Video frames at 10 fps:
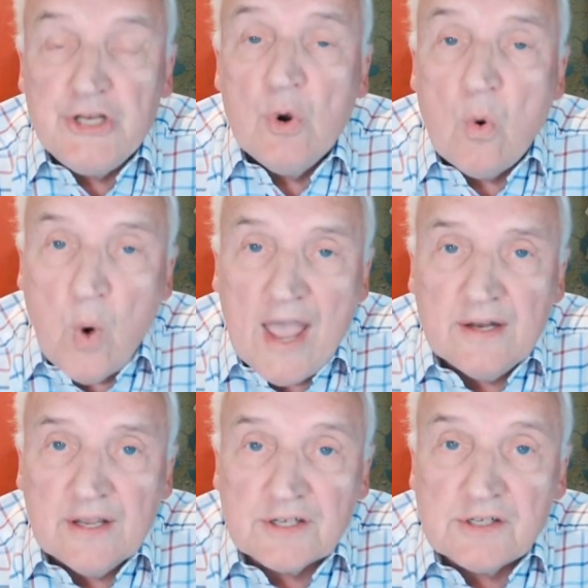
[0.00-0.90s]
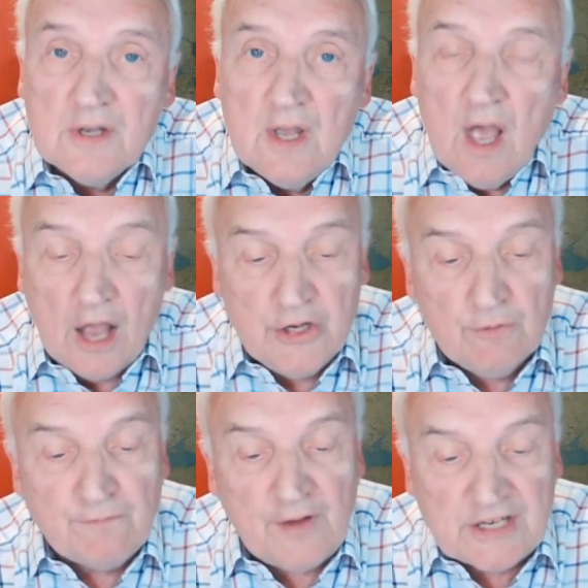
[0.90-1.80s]
a new awareness, a
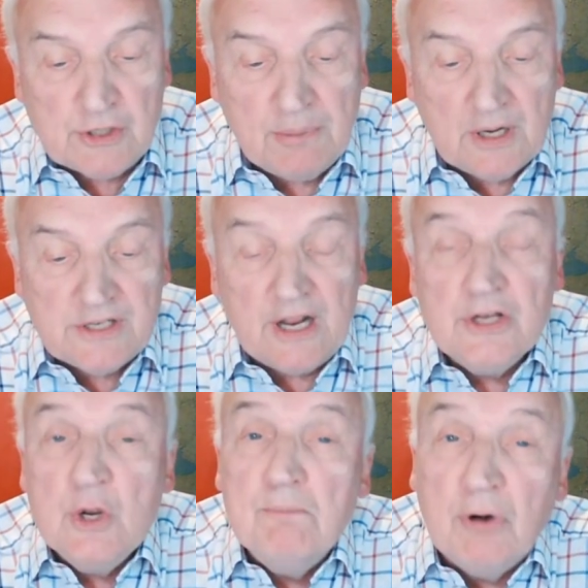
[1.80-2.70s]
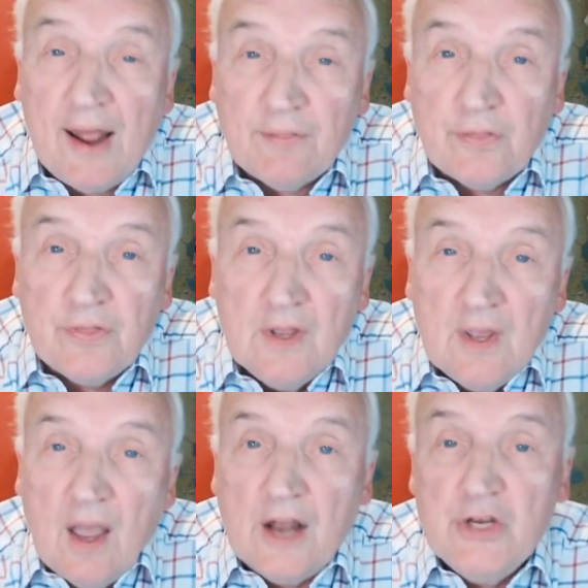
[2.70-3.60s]
new flexibility, a new breadth,
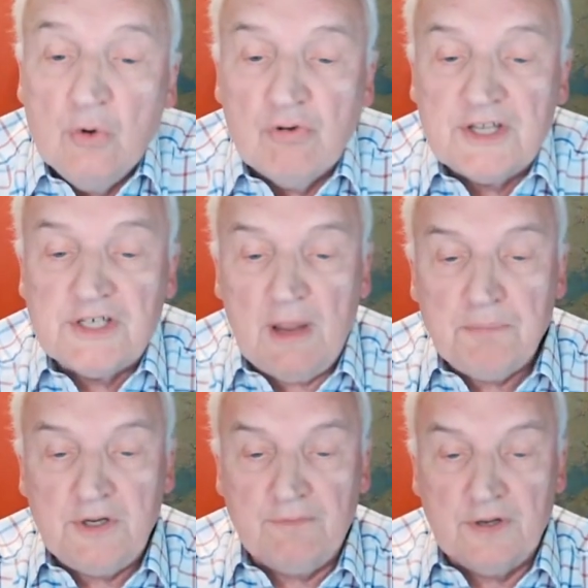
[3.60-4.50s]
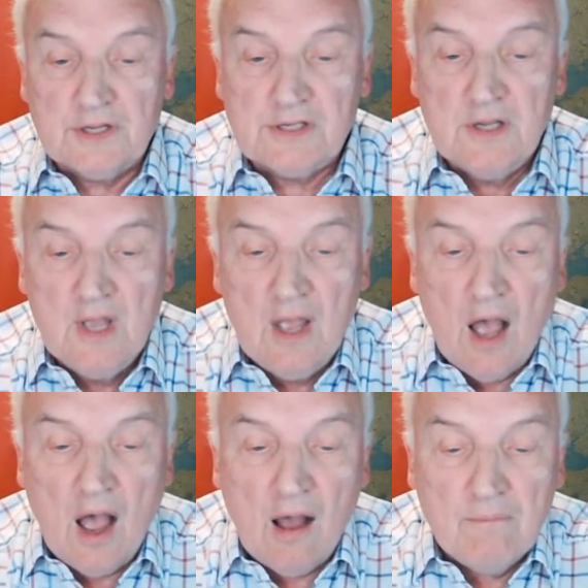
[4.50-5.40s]
a new receptiveness
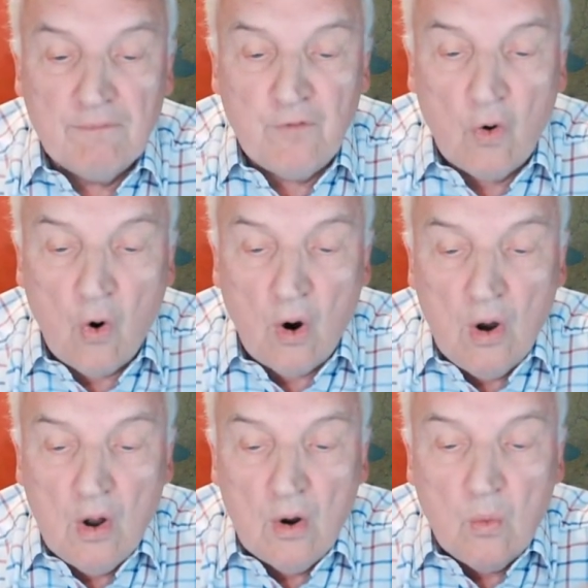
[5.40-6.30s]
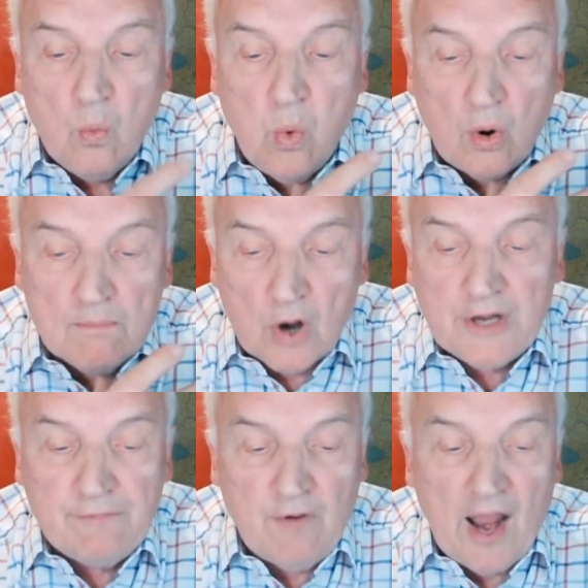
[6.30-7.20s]
for what
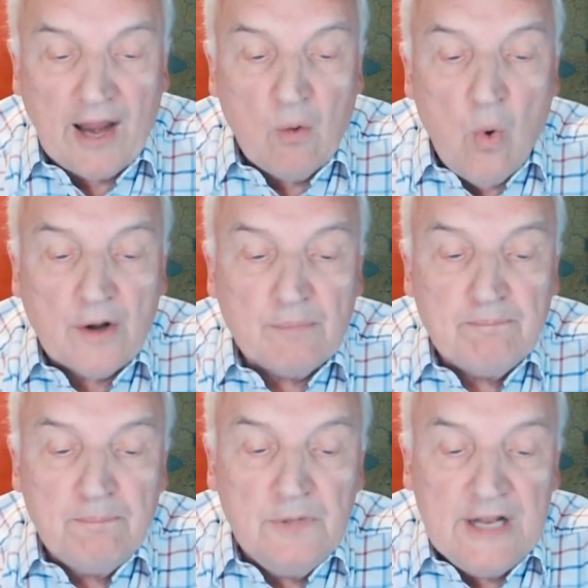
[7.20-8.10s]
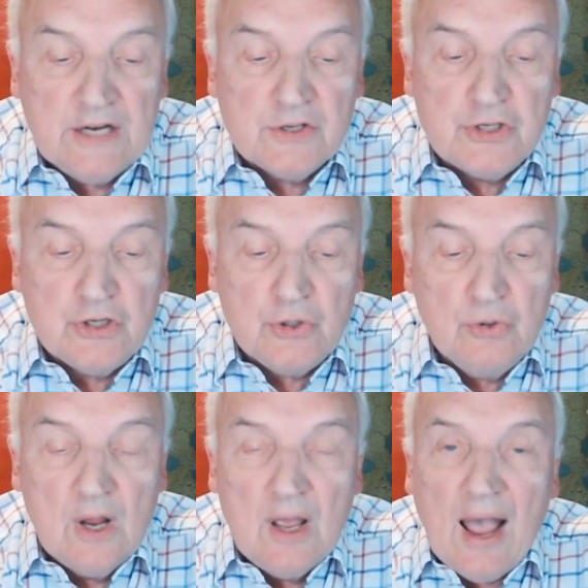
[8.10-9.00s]
modifying what leaders
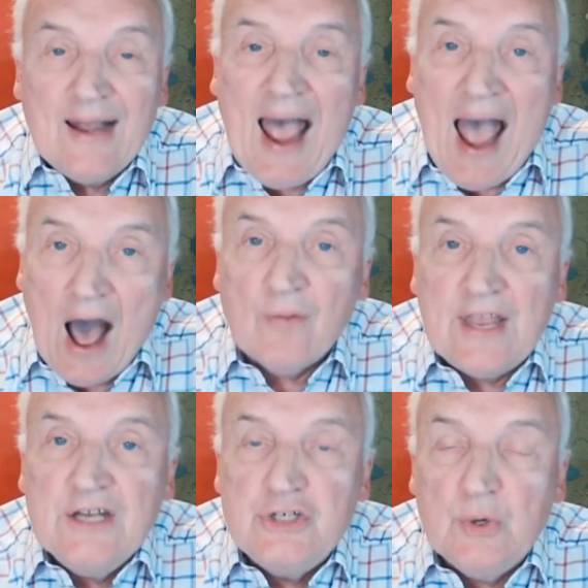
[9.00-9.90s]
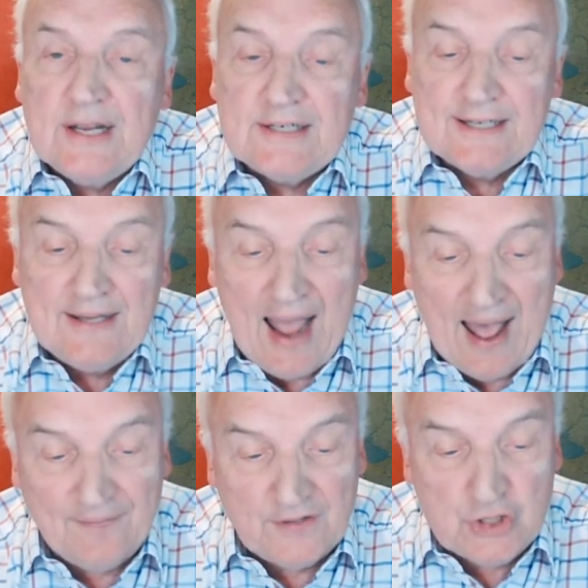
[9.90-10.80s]
do and how they do it
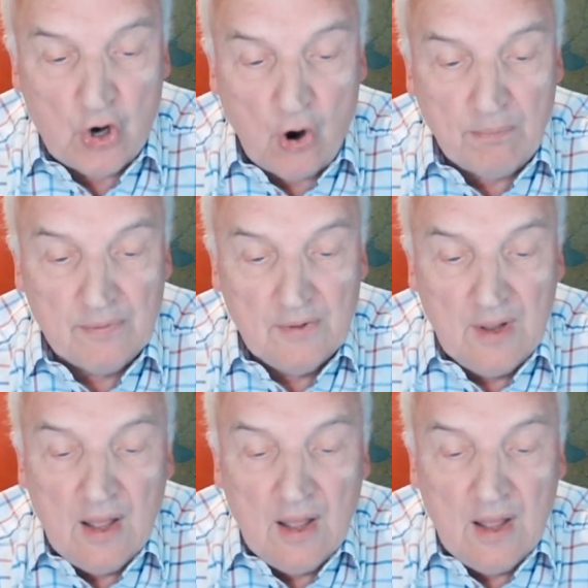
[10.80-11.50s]
at the top.